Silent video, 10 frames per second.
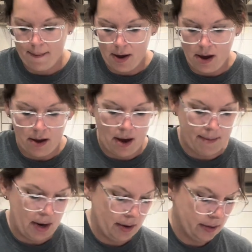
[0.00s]
But I
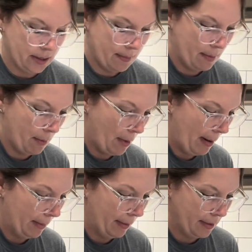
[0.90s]
mean, some people
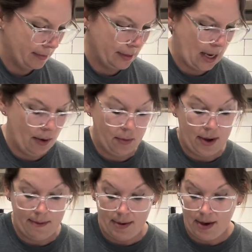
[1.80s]
probably say we'll be